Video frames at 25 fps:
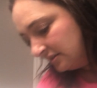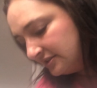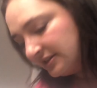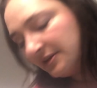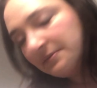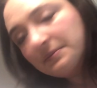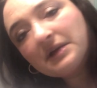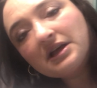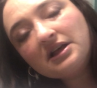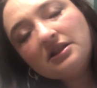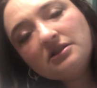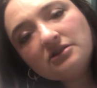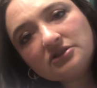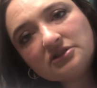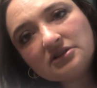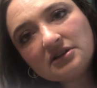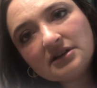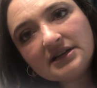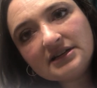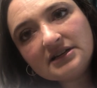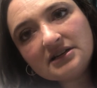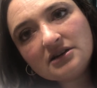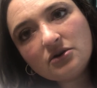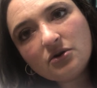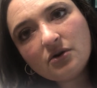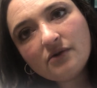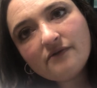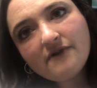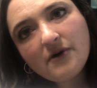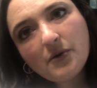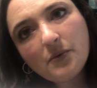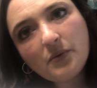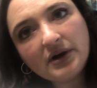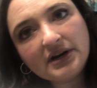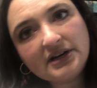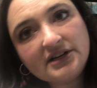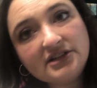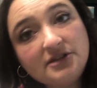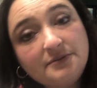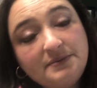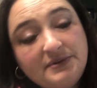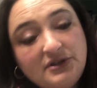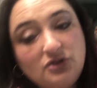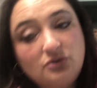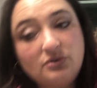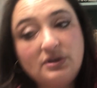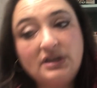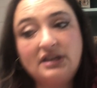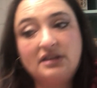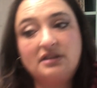same colors, and I didn't know if I wanted to be
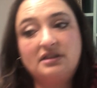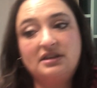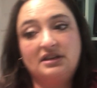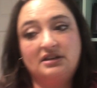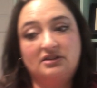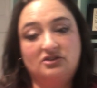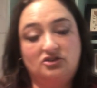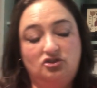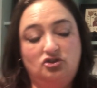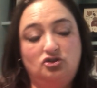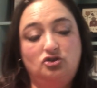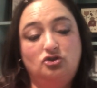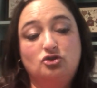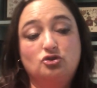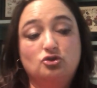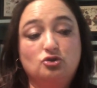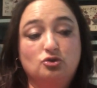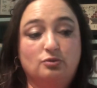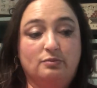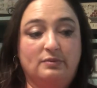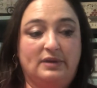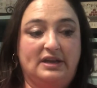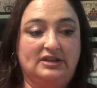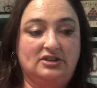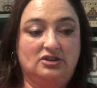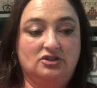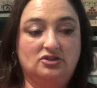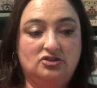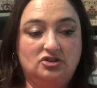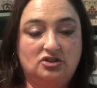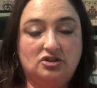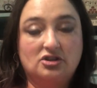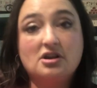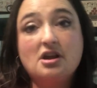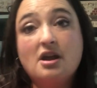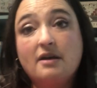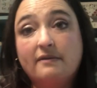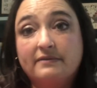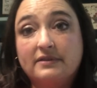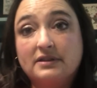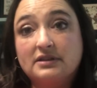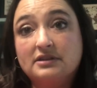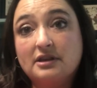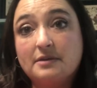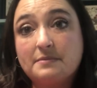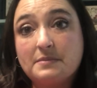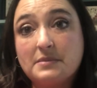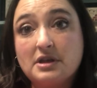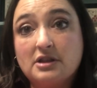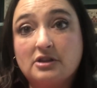doing things too much of the
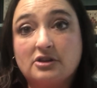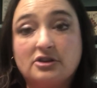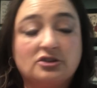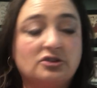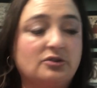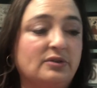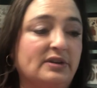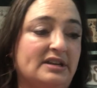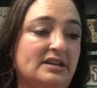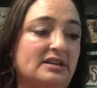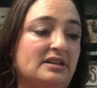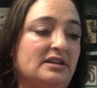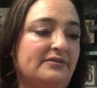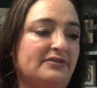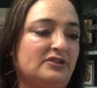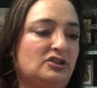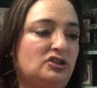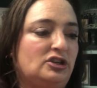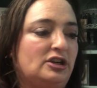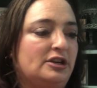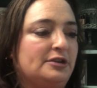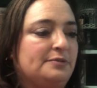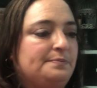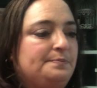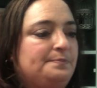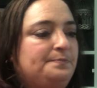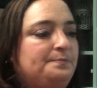same color, so I didn't even start.